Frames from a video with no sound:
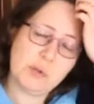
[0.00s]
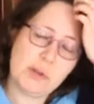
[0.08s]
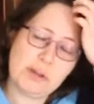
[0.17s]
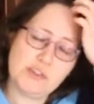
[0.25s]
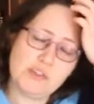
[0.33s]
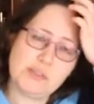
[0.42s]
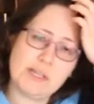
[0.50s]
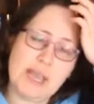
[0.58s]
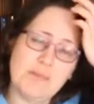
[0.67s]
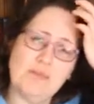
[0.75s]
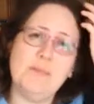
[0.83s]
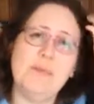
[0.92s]
I mentioned
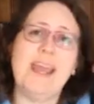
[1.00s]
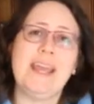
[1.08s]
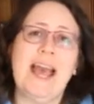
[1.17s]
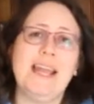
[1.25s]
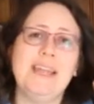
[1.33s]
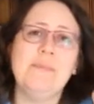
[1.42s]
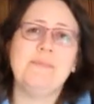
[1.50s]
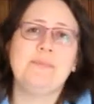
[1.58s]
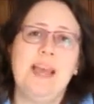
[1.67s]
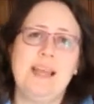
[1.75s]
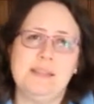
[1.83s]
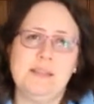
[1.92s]
came from NetGalley,
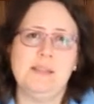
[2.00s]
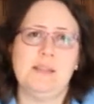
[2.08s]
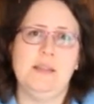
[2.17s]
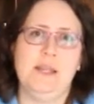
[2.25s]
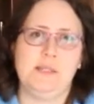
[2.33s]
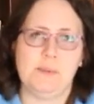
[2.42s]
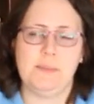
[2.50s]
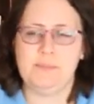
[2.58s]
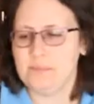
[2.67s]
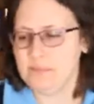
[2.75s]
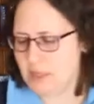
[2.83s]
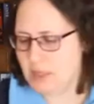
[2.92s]
as does the next one.
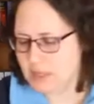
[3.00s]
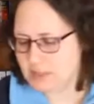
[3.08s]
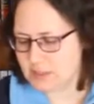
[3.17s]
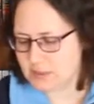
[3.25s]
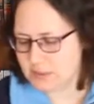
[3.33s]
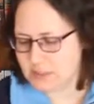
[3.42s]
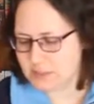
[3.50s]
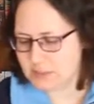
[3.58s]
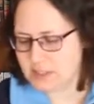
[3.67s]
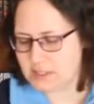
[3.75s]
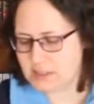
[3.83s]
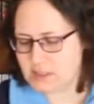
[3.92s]
So this one
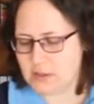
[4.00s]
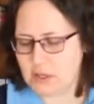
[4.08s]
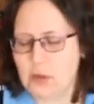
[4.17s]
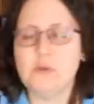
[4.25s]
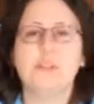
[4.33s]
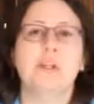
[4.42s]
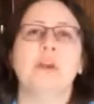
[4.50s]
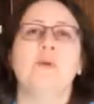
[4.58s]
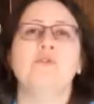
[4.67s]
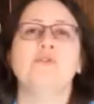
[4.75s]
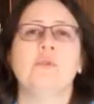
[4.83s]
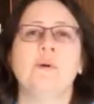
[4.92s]
is The Ghost and
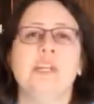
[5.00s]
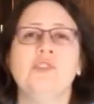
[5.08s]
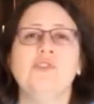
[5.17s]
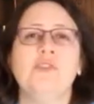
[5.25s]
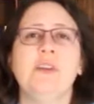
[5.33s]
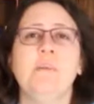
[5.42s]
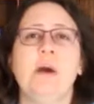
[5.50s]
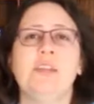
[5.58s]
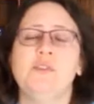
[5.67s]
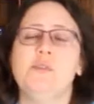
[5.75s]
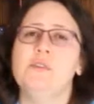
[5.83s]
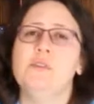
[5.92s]
Cultural History by
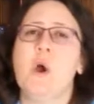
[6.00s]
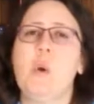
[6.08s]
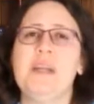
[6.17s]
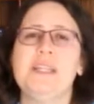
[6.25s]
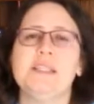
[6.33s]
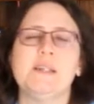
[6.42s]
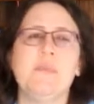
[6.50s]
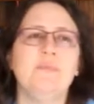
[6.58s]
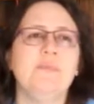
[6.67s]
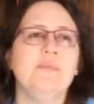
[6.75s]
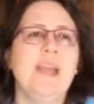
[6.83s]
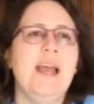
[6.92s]
Susan Owens.
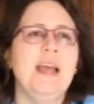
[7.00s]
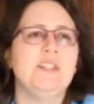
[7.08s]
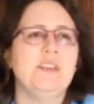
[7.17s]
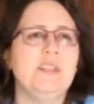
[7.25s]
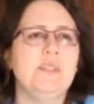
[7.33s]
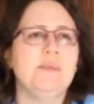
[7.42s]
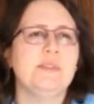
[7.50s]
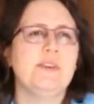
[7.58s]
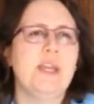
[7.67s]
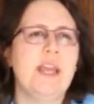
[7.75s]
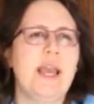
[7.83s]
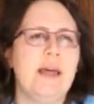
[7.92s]
So this was
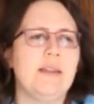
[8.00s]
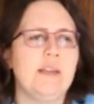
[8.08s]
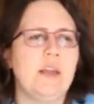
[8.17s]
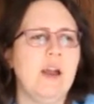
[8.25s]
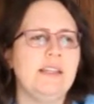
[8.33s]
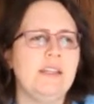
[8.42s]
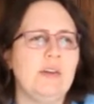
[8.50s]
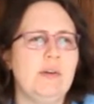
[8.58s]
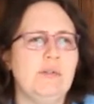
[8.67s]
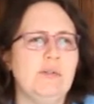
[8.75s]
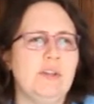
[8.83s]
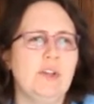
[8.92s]
looking at the idea
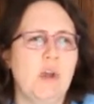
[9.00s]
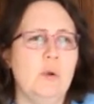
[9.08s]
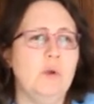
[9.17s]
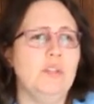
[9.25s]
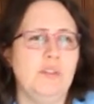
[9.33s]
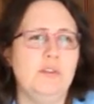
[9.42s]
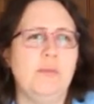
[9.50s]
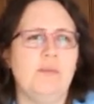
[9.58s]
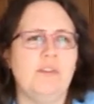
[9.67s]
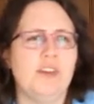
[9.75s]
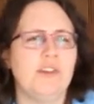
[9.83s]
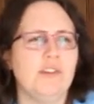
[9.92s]
of the ghost, it's
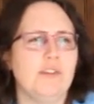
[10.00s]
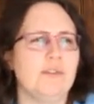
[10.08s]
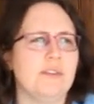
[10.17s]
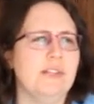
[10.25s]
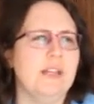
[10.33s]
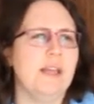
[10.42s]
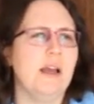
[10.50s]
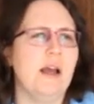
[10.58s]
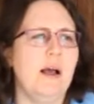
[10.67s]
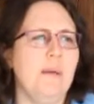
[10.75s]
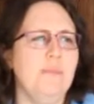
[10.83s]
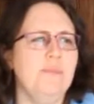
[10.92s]
non-fiction obviously,
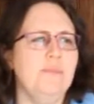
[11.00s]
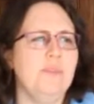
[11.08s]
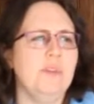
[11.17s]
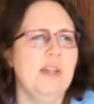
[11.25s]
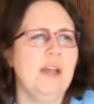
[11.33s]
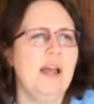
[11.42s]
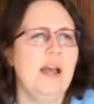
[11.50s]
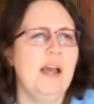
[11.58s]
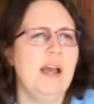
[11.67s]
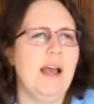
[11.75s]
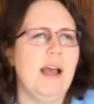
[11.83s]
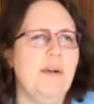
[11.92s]

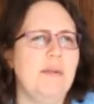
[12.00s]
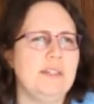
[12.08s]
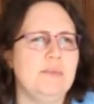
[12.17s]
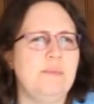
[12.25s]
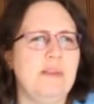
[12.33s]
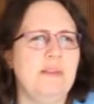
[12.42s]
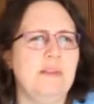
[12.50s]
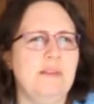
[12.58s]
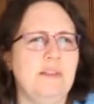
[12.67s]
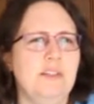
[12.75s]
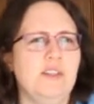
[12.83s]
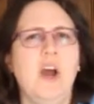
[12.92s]
how it's been
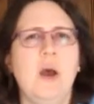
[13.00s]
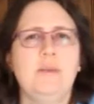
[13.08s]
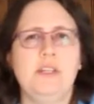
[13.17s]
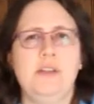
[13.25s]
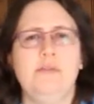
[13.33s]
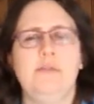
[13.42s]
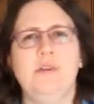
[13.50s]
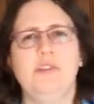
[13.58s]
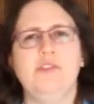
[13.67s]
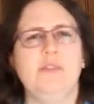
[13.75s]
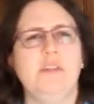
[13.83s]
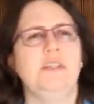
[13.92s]
interpreted through
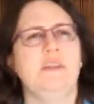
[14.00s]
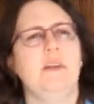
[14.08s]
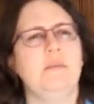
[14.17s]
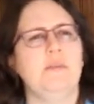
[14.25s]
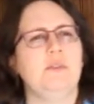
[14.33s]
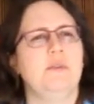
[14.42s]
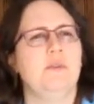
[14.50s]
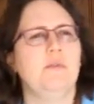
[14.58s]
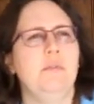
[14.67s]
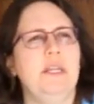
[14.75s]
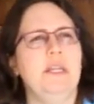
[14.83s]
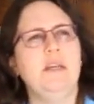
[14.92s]
history, starting with sort of
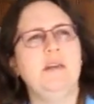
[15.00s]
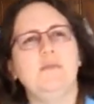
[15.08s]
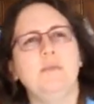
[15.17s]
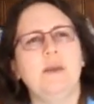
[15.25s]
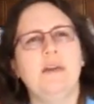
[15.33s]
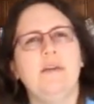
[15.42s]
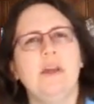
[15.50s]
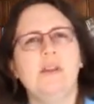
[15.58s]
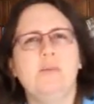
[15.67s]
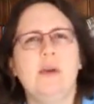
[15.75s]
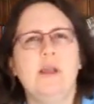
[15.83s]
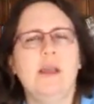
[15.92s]
medieval
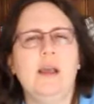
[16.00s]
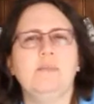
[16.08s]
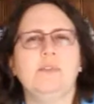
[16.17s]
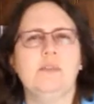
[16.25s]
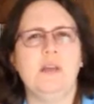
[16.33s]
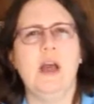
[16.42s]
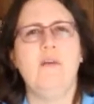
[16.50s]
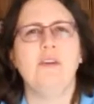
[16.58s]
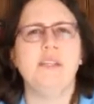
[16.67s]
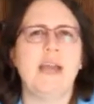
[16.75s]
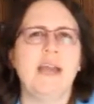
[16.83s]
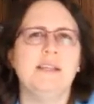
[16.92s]
period, working up to current
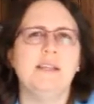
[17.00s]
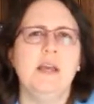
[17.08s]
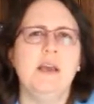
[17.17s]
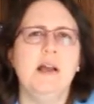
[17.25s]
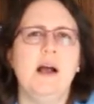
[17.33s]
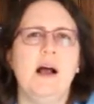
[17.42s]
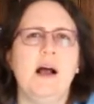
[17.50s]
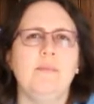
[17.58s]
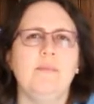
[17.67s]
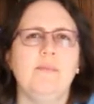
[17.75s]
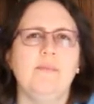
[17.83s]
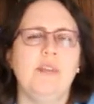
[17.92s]
days.
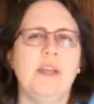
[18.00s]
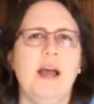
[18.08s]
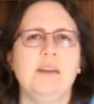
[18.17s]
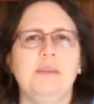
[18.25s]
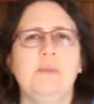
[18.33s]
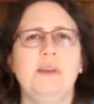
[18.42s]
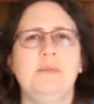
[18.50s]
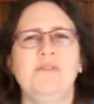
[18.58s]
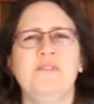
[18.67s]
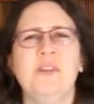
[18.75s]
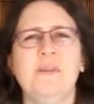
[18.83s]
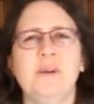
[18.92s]
How did people
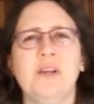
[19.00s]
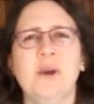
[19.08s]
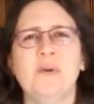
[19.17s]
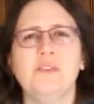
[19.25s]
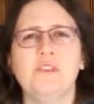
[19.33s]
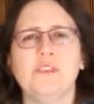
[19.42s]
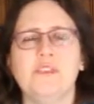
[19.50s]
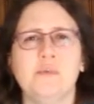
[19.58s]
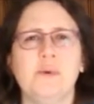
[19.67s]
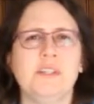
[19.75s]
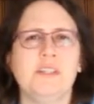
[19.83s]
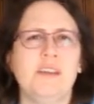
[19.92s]
view ghosts?
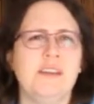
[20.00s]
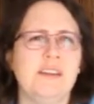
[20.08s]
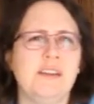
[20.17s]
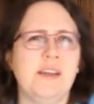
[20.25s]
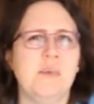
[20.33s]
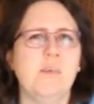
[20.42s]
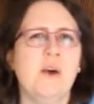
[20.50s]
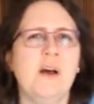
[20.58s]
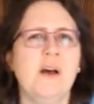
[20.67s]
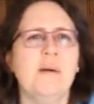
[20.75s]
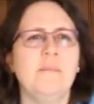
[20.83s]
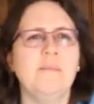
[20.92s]
What did they think they
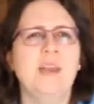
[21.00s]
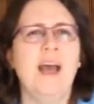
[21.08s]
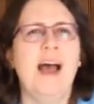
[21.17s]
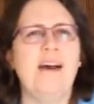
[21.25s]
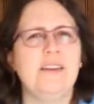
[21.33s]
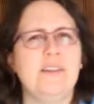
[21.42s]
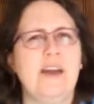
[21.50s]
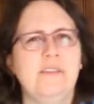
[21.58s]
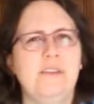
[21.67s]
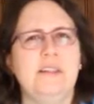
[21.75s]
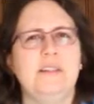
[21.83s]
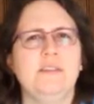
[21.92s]
were? How did that
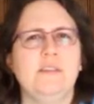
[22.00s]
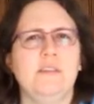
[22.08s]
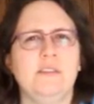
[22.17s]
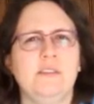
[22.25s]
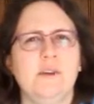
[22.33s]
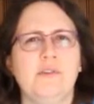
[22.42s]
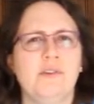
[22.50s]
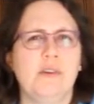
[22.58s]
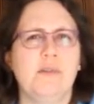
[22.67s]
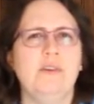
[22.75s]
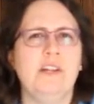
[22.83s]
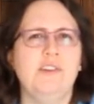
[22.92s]
fit into the social
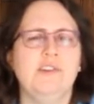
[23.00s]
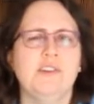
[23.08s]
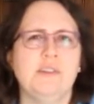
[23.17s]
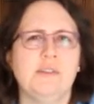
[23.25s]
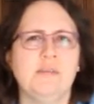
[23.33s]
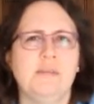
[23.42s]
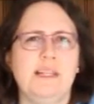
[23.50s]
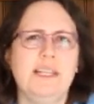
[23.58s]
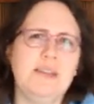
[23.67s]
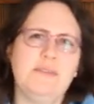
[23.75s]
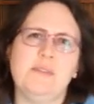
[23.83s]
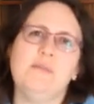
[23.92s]
and religious
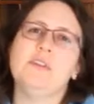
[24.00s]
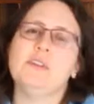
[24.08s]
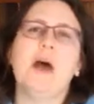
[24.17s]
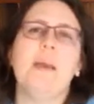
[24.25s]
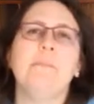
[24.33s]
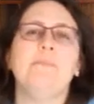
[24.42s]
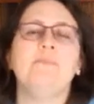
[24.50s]
beliefs at the time?